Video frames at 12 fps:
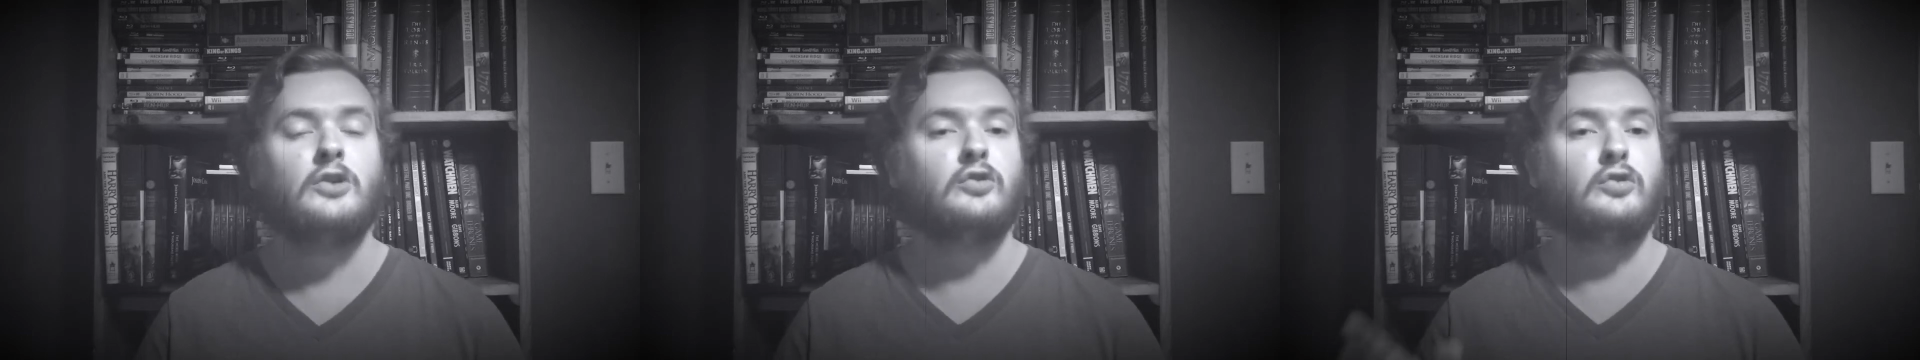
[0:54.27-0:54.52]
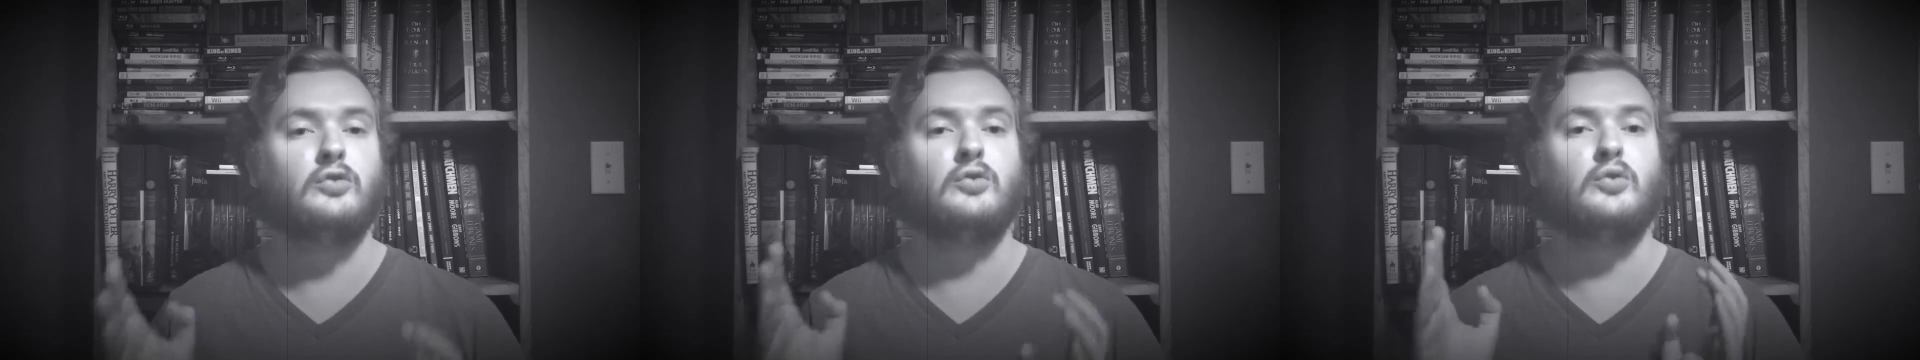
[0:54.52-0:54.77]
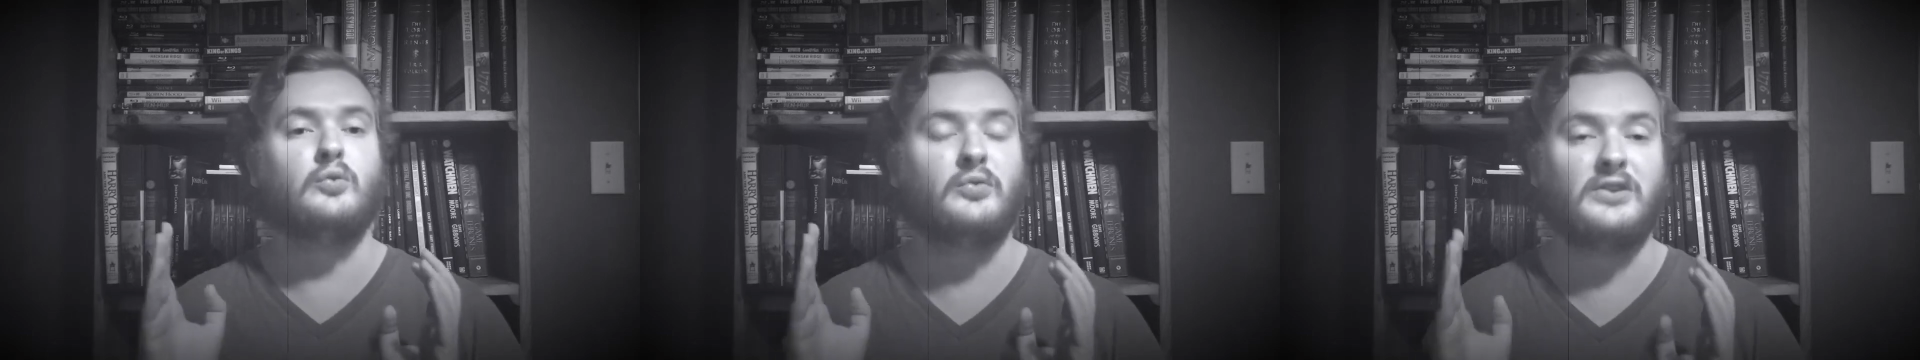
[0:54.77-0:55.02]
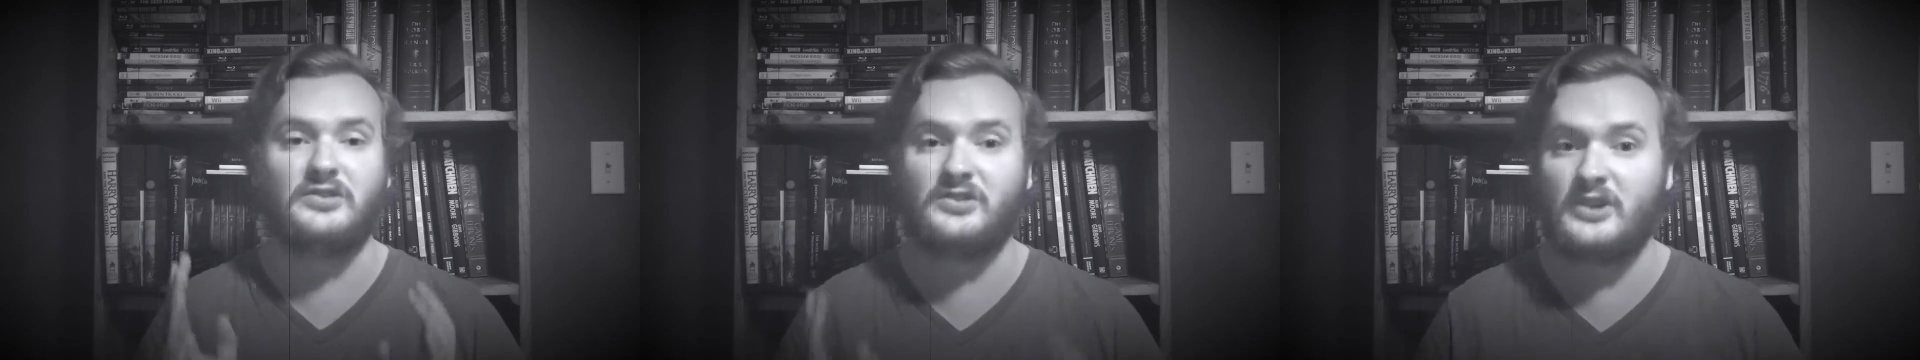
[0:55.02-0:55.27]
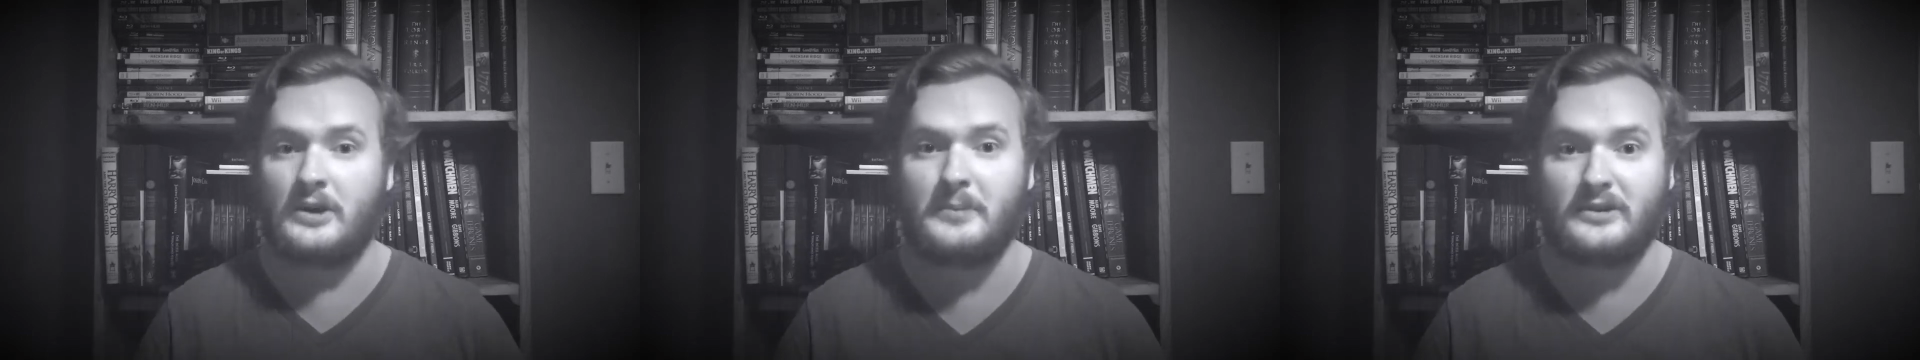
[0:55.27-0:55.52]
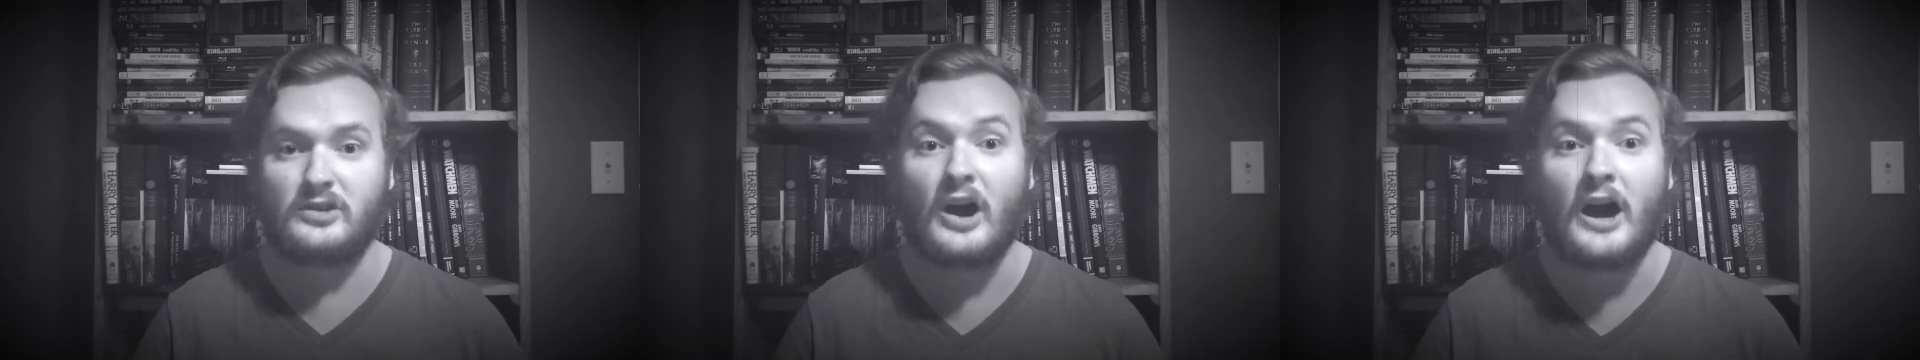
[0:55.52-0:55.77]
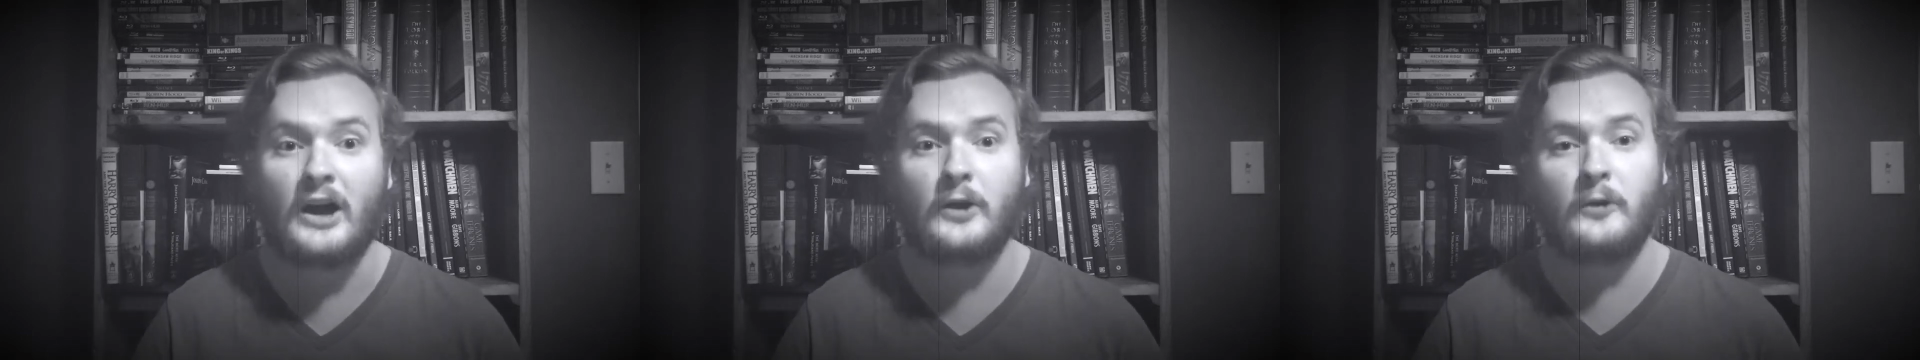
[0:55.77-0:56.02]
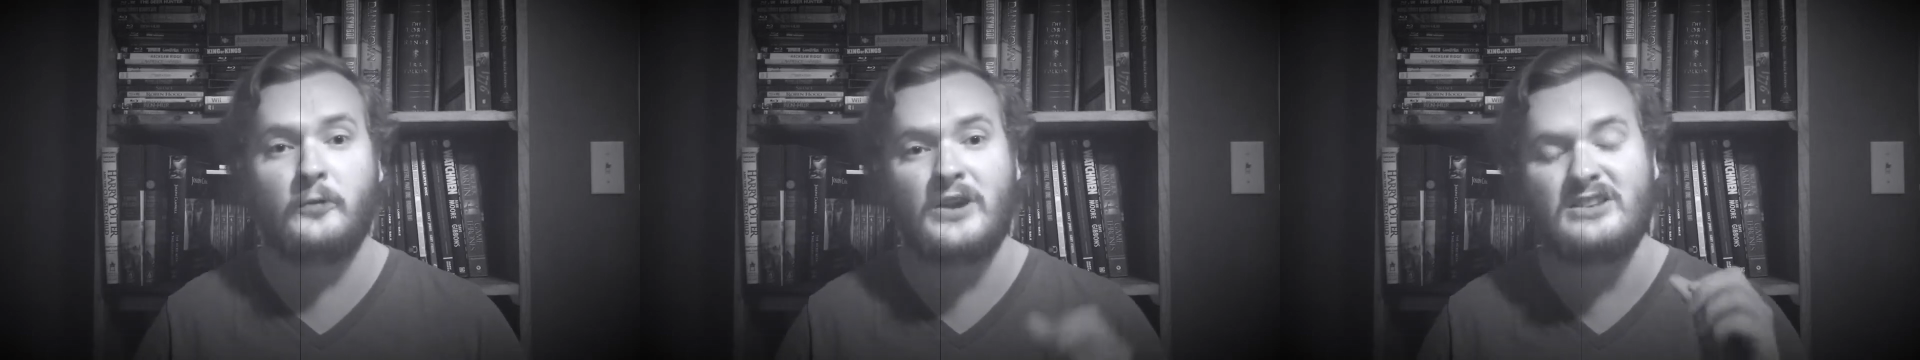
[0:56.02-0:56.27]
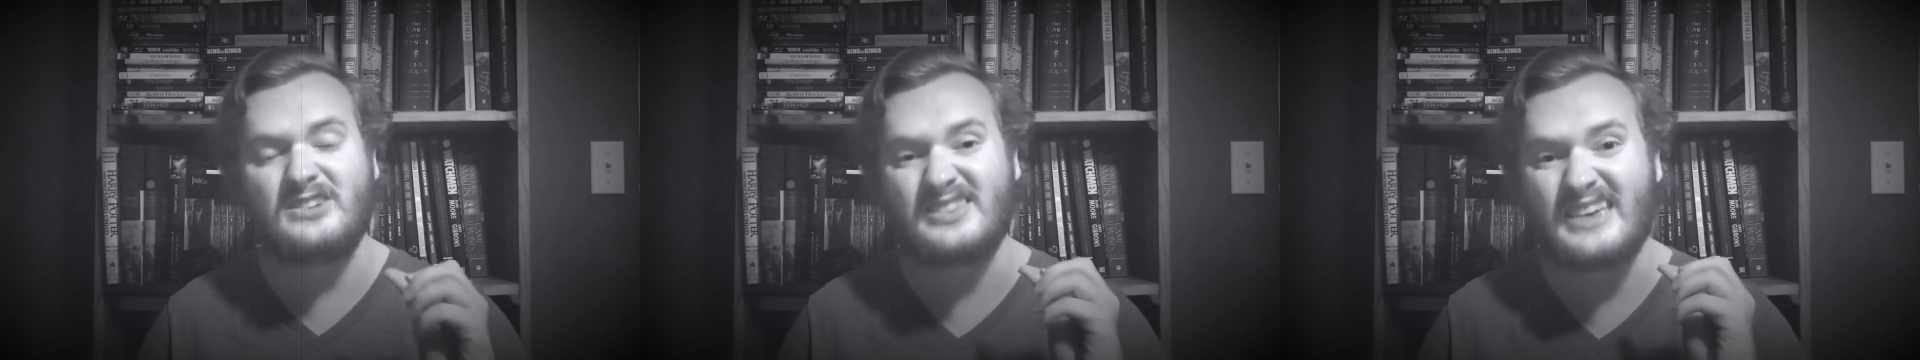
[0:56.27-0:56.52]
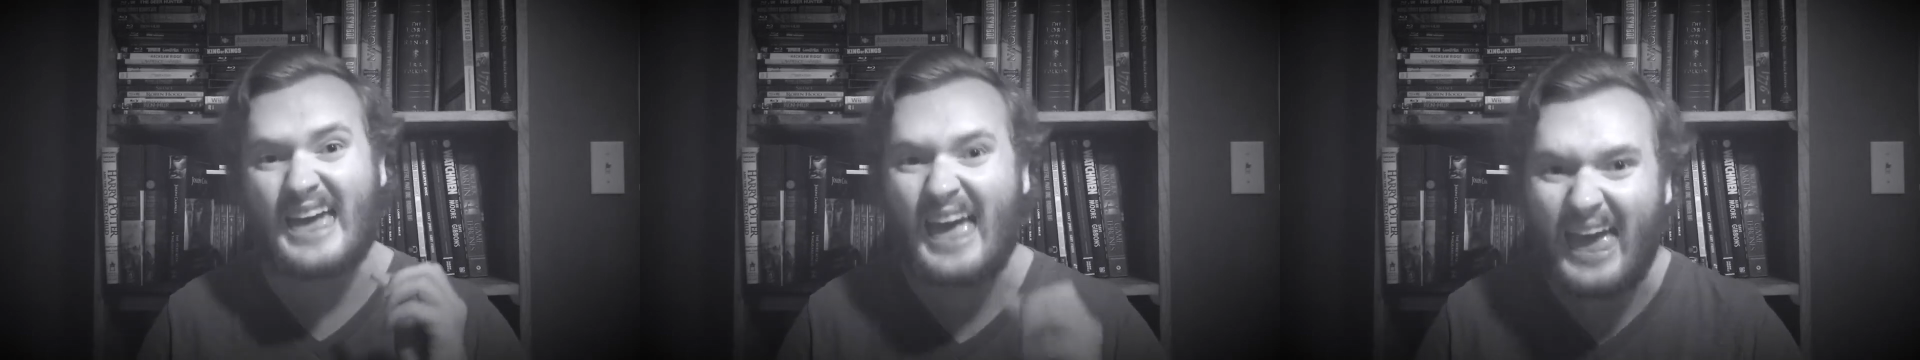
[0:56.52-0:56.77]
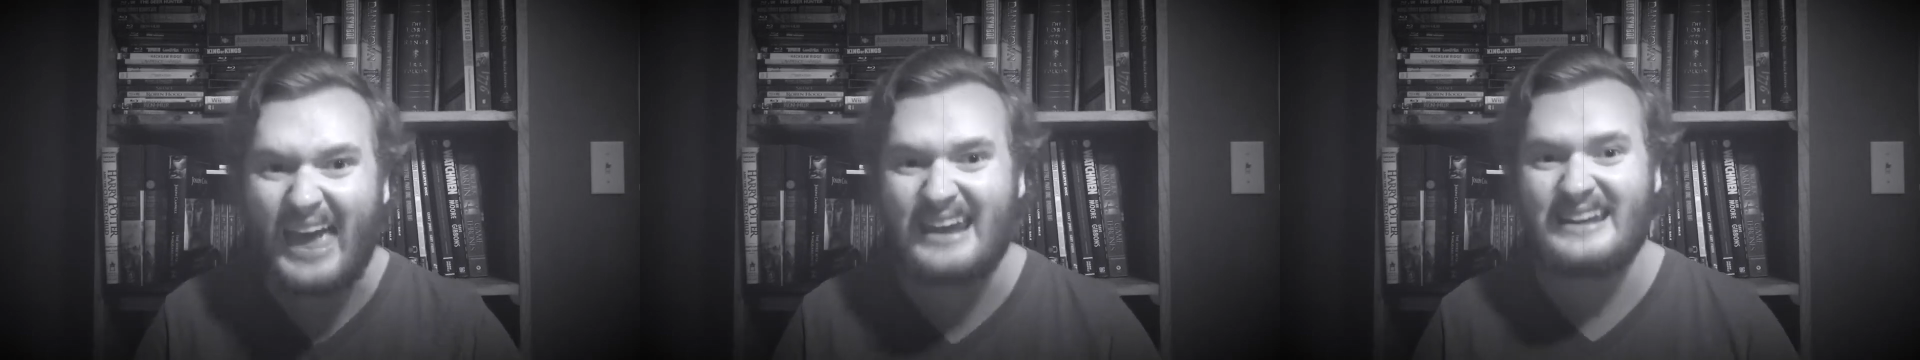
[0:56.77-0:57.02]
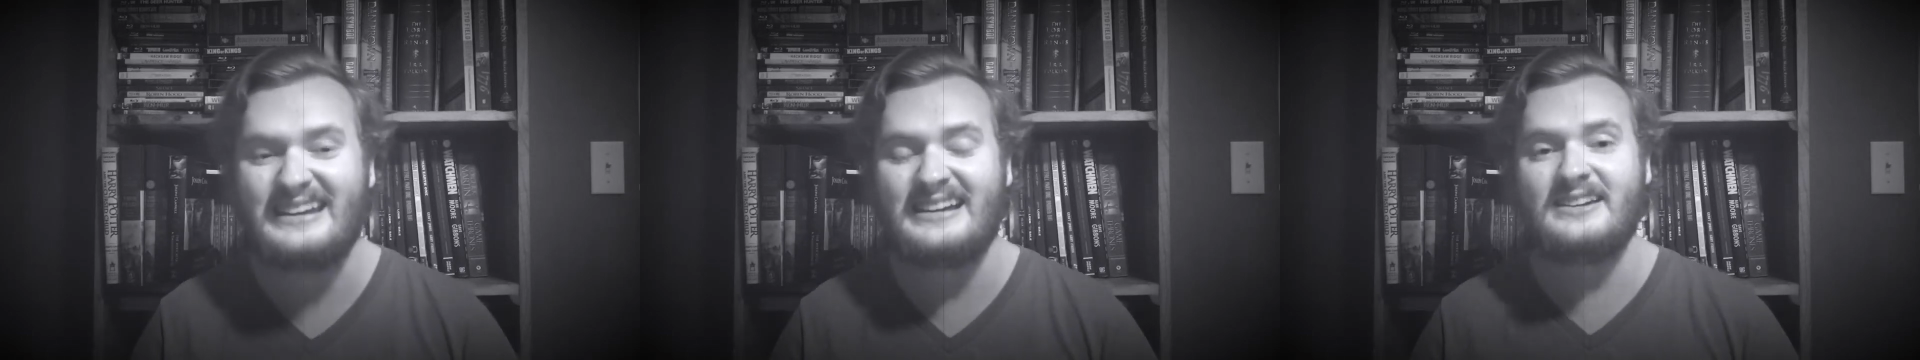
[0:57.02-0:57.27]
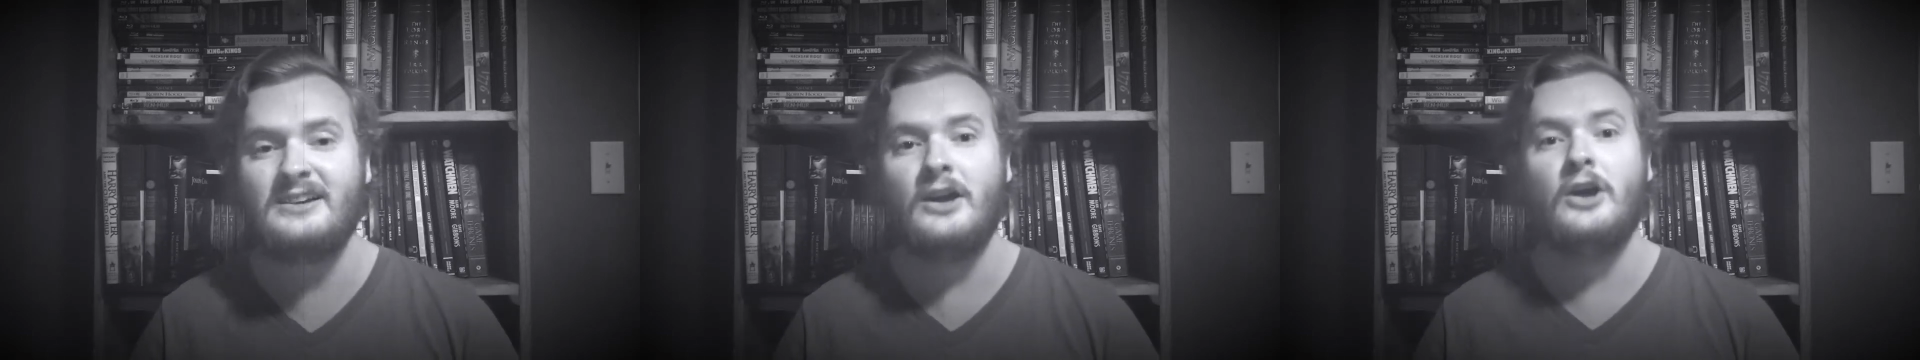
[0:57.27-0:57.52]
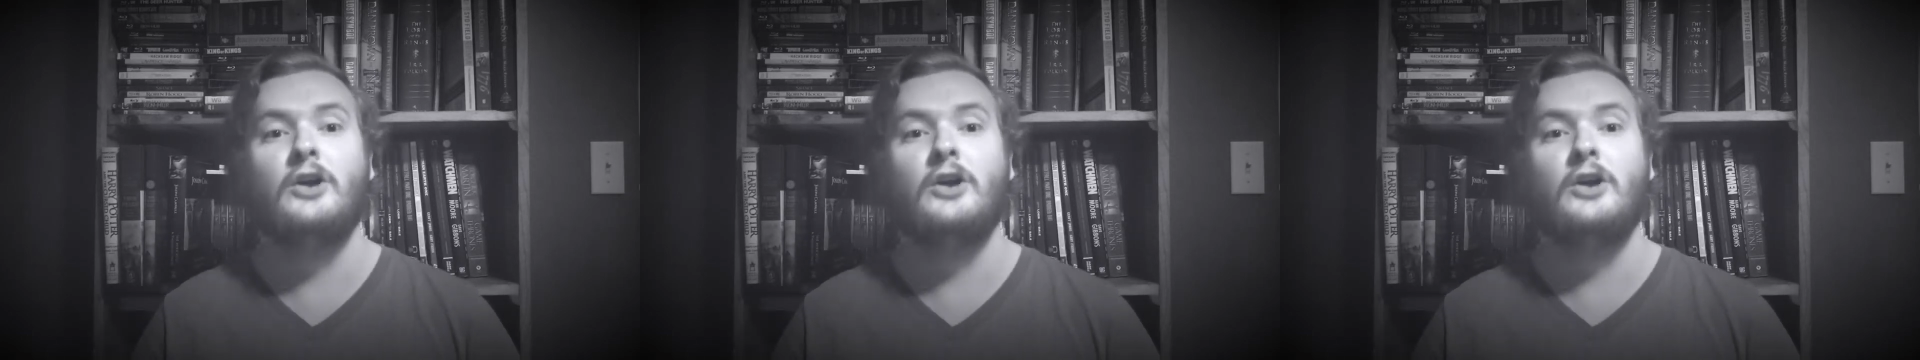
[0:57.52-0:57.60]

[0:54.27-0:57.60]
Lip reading: to the cinematography to the editing